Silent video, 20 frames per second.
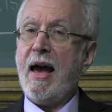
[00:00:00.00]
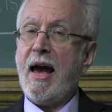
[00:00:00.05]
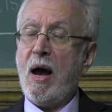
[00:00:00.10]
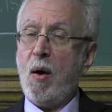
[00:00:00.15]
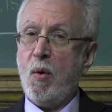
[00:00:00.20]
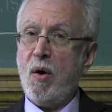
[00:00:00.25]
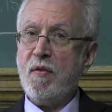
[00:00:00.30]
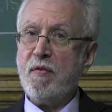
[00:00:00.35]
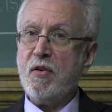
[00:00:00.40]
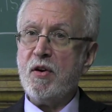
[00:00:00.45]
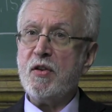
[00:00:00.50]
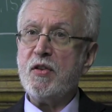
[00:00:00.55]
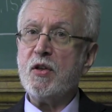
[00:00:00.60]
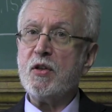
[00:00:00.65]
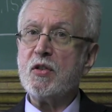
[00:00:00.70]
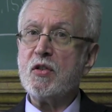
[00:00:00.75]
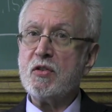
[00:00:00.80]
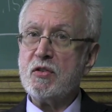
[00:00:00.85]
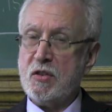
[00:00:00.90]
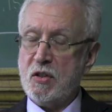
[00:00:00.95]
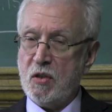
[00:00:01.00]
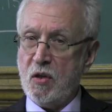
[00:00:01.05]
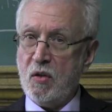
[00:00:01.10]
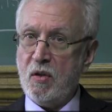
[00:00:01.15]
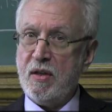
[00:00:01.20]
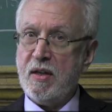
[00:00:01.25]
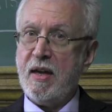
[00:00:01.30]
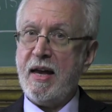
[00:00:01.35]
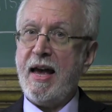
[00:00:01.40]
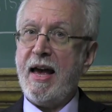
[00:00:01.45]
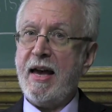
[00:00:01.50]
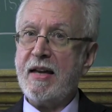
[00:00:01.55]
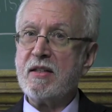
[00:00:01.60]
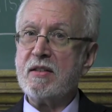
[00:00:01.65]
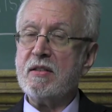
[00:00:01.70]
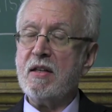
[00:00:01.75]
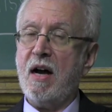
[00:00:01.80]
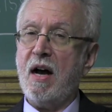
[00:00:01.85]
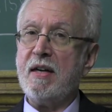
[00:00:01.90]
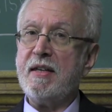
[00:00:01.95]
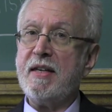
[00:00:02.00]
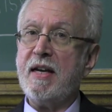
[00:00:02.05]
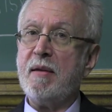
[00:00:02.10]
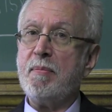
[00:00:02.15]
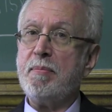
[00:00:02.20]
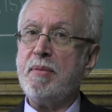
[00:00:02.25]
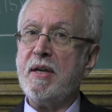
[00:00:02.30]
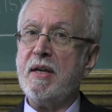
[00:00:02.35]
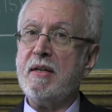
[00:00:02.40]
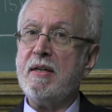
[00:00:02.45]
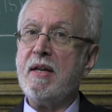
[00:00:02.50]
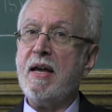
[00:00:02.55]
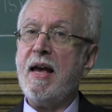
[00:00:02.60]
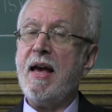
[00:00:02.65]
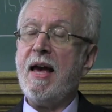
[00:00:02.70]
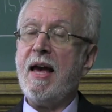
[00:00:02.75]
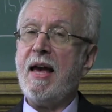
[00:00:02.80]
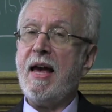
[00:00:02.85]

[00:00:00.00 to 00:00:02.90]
However, there's still has not yet been